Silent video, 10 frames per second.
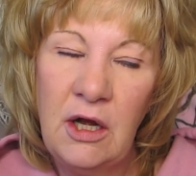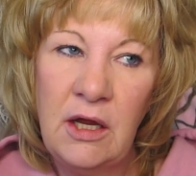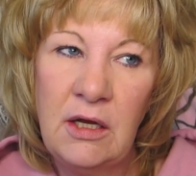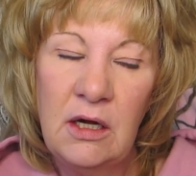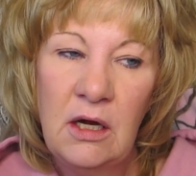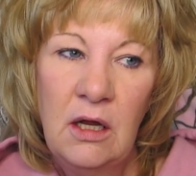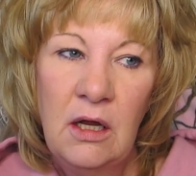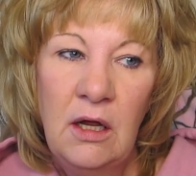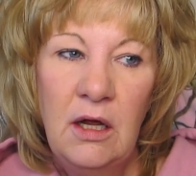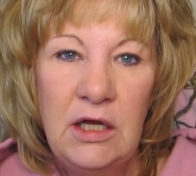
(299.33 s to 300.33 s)
night.
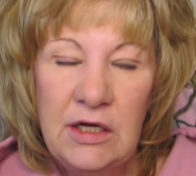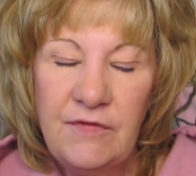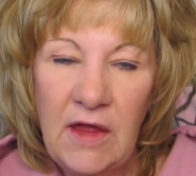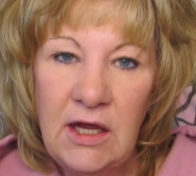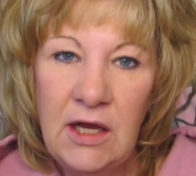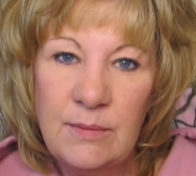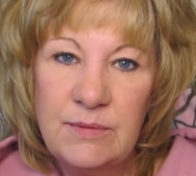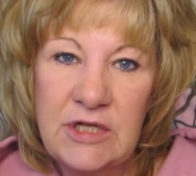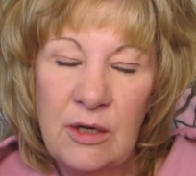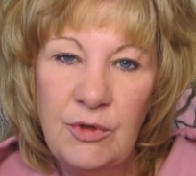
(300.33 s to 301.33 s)
And if they get
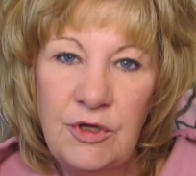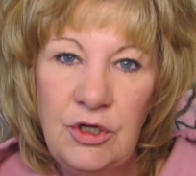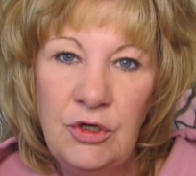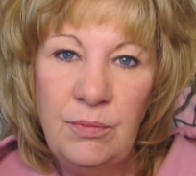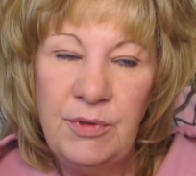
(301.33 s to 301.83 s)
upset with you